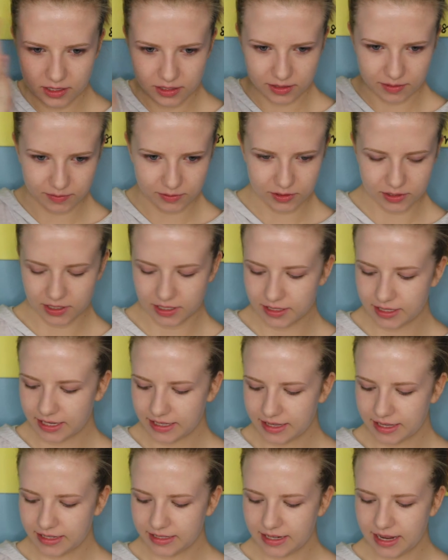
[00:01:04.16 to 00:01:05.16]
I'm just going to take
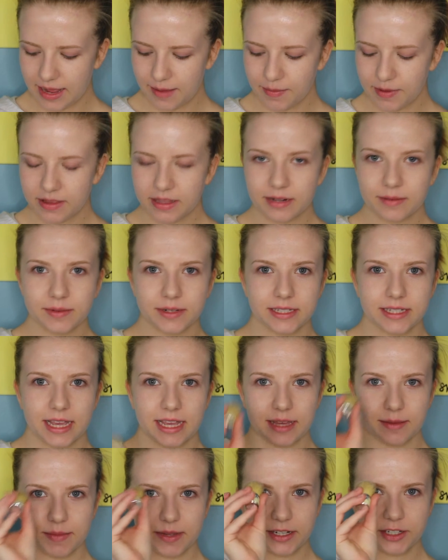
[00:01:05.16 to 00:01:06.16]
that and tap it. And I'm going to take
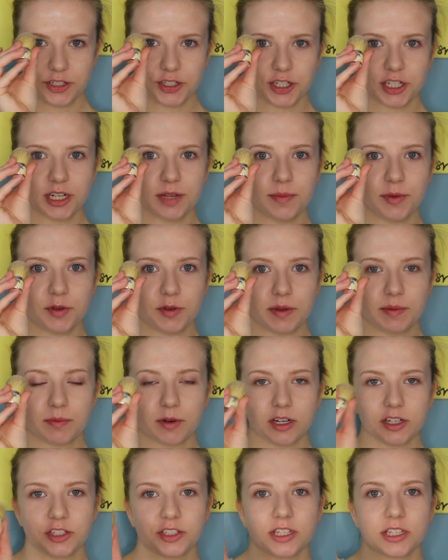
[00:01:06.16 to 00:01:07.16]
a miniature kabuki
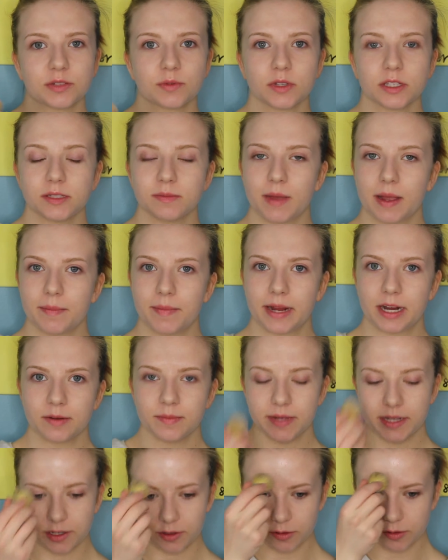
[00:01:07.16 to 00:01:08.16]
brush. This one's by Bare
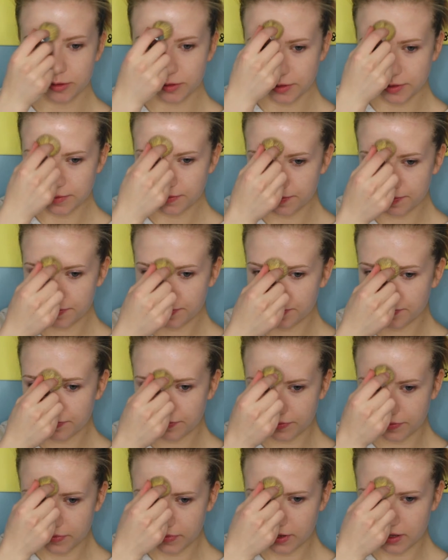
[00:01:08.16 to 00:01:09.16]
Minerals.
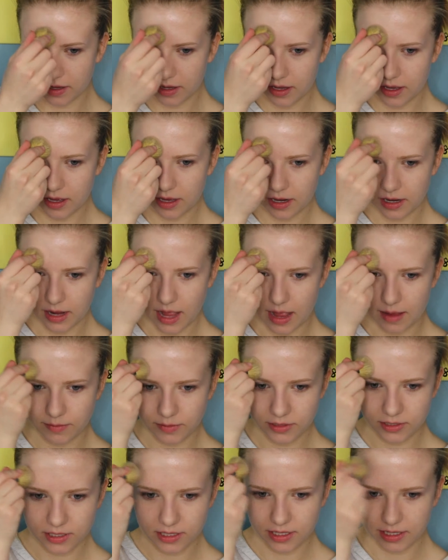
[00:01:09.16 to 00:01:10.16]
I'm
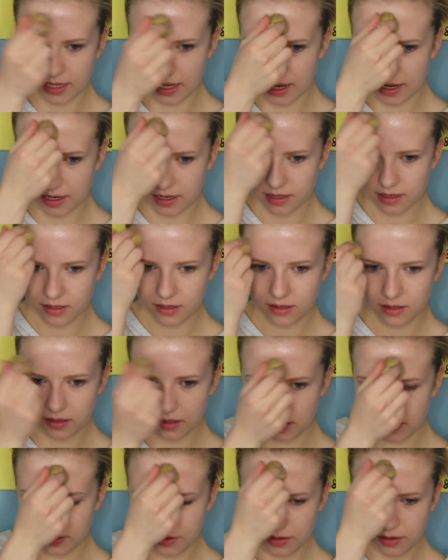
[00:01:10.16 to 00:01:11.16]
just going to kind
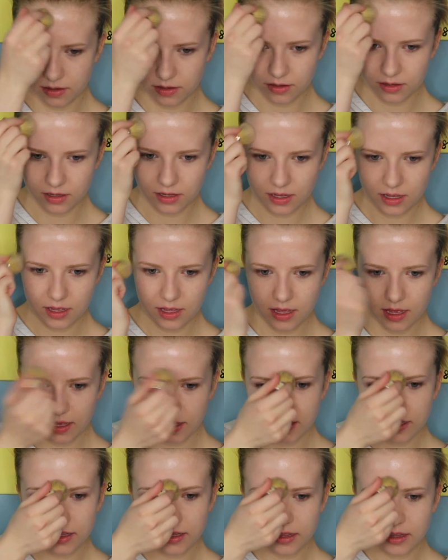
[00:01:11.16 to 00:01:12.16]

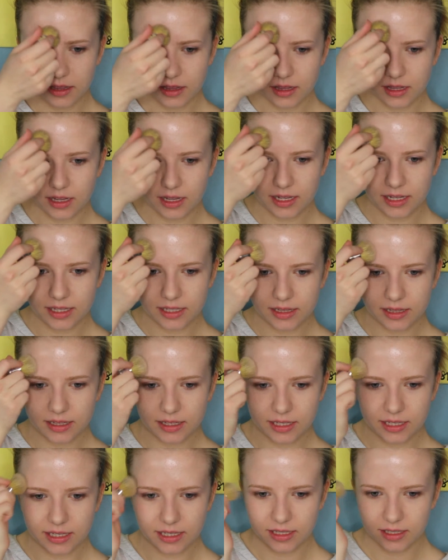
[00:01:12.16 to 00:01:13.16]
of
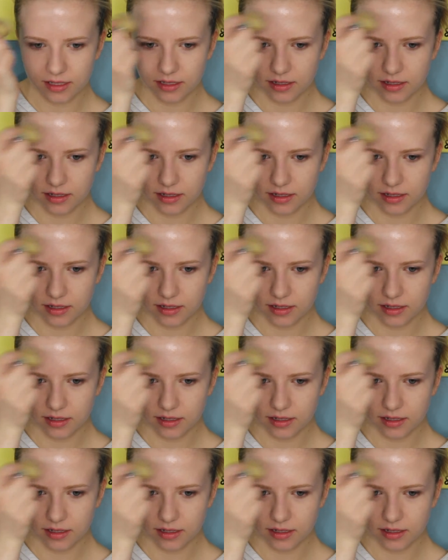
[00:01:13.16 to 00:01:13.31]
lightly,